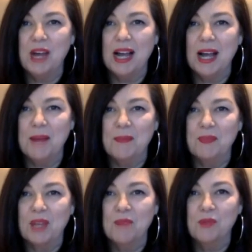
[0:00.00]
um,
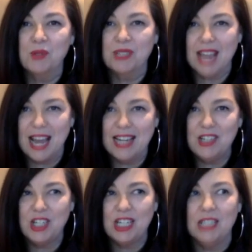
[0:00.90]
Brooke's
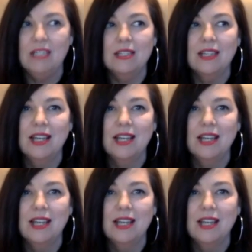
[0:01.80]
age is,